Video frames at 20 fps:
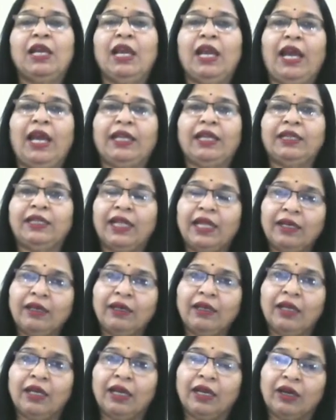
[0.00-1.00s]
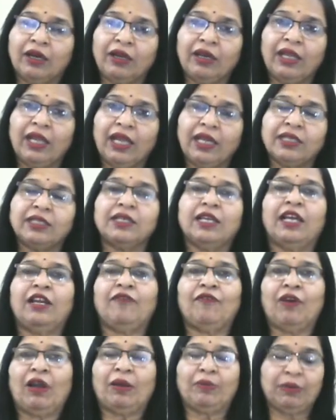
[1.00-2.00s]
and then create
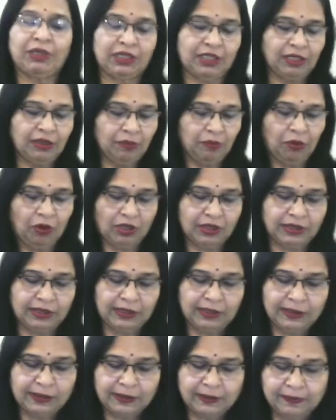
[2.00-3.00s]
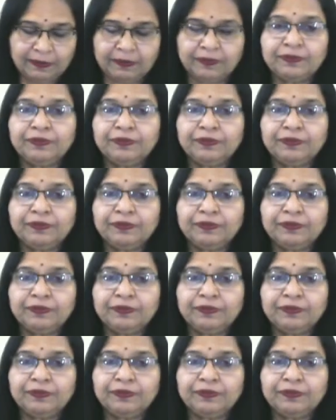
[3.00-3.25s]
environmental policies.